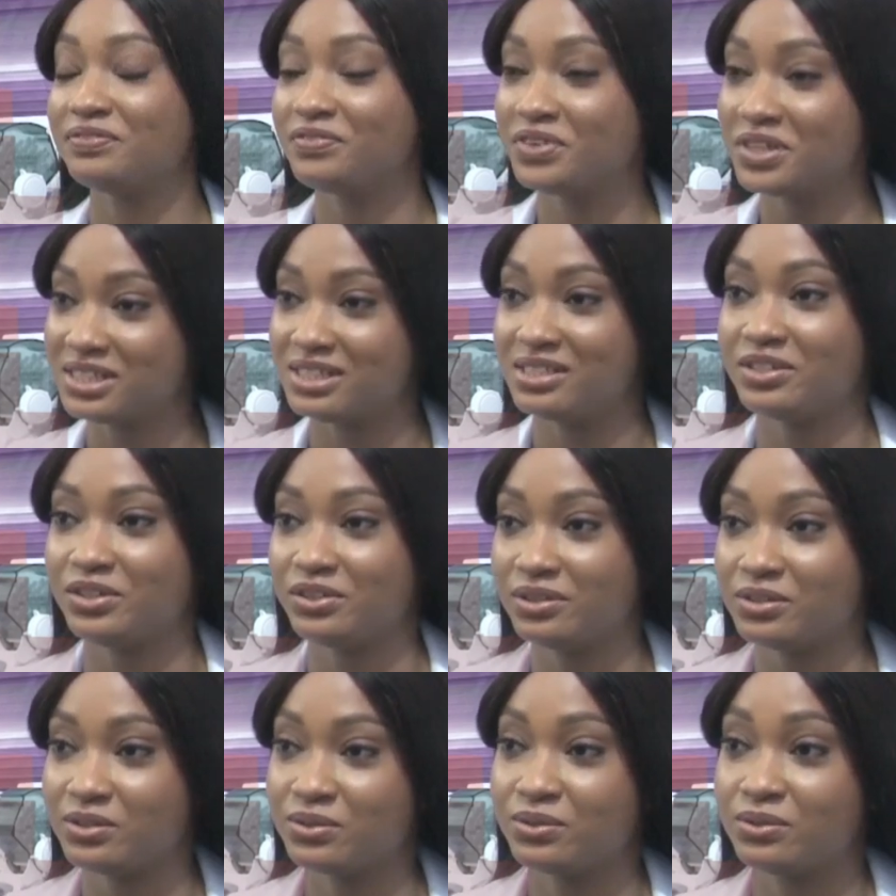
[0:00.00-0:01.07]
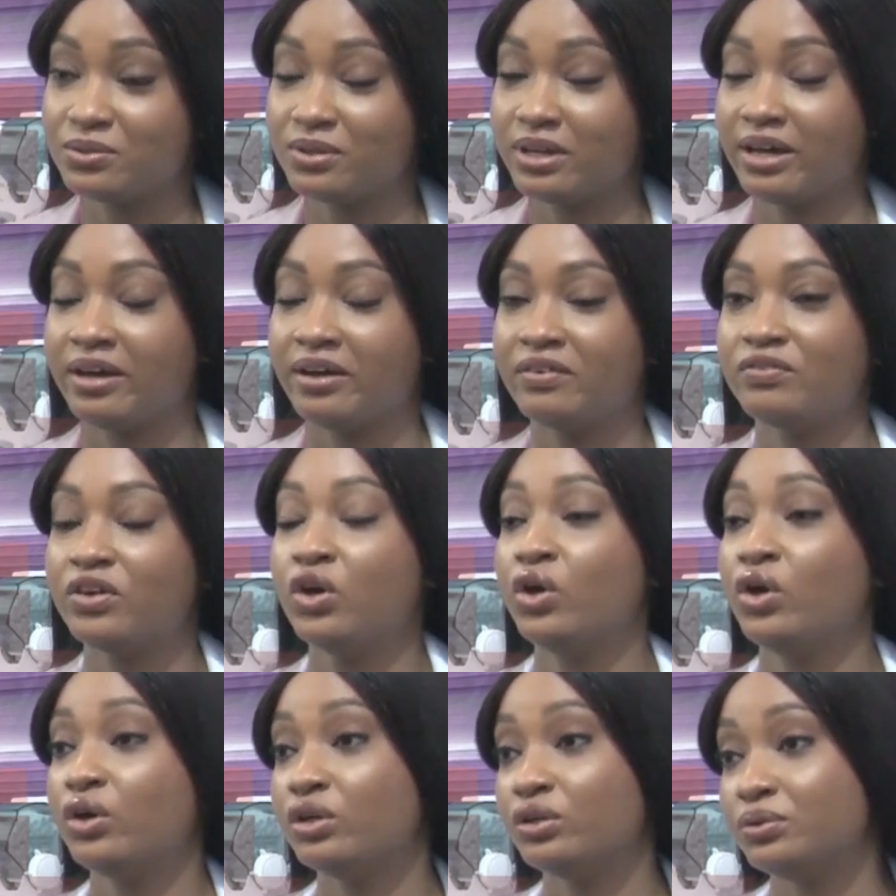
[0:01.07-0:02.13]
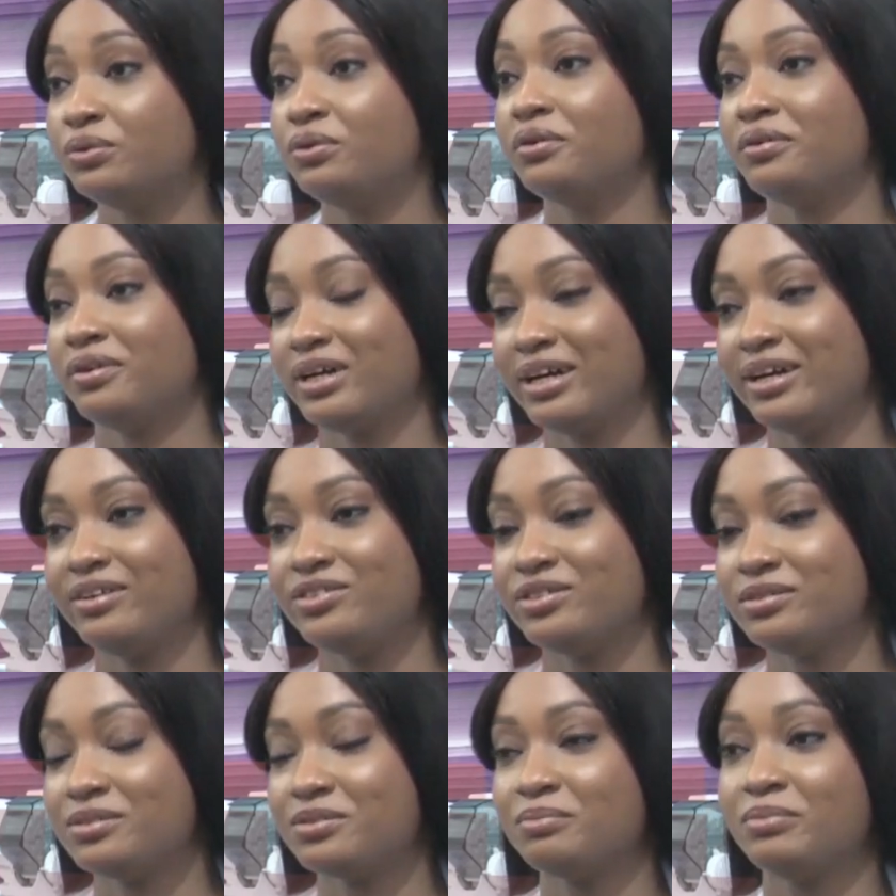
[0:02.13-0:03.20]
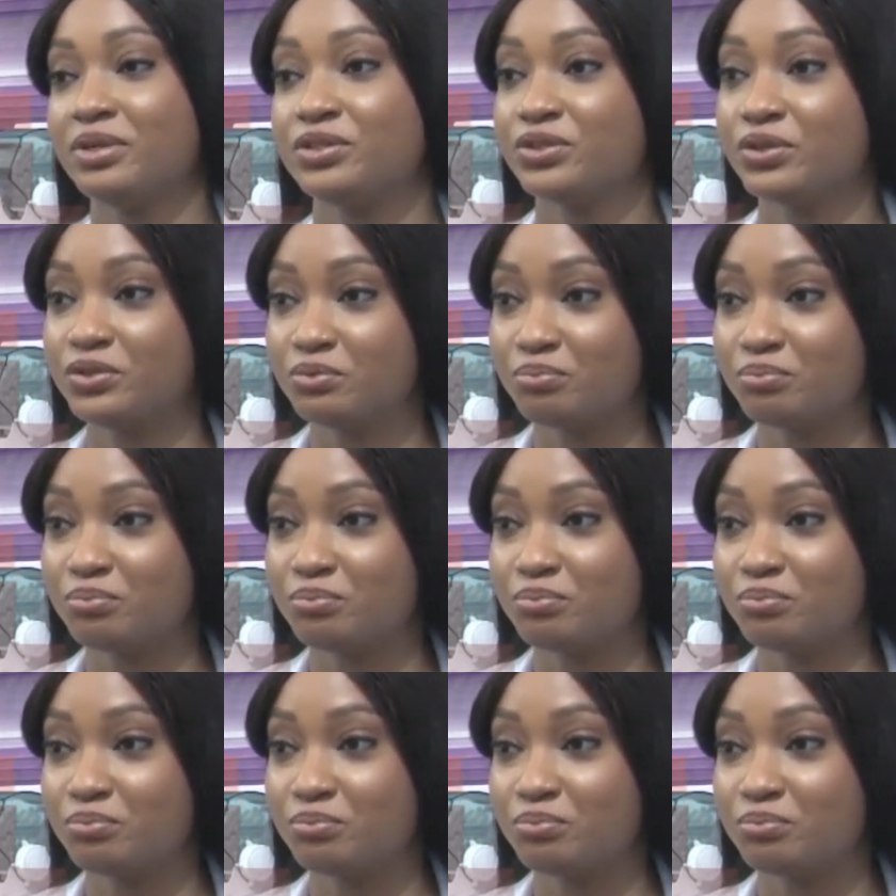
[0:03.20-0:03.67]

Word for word: The first thing you need to do to have good oral hygiene is to make sure